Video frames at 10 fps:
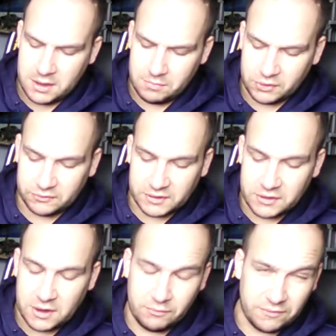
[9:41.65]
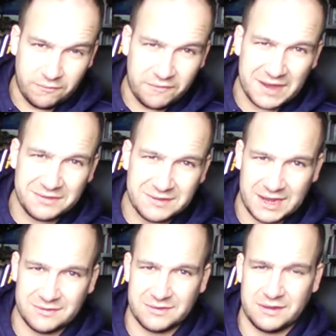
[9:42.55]
Because I know they're
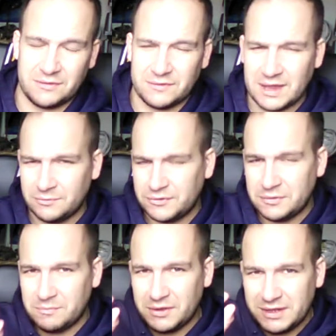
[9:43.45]
fantastic, down to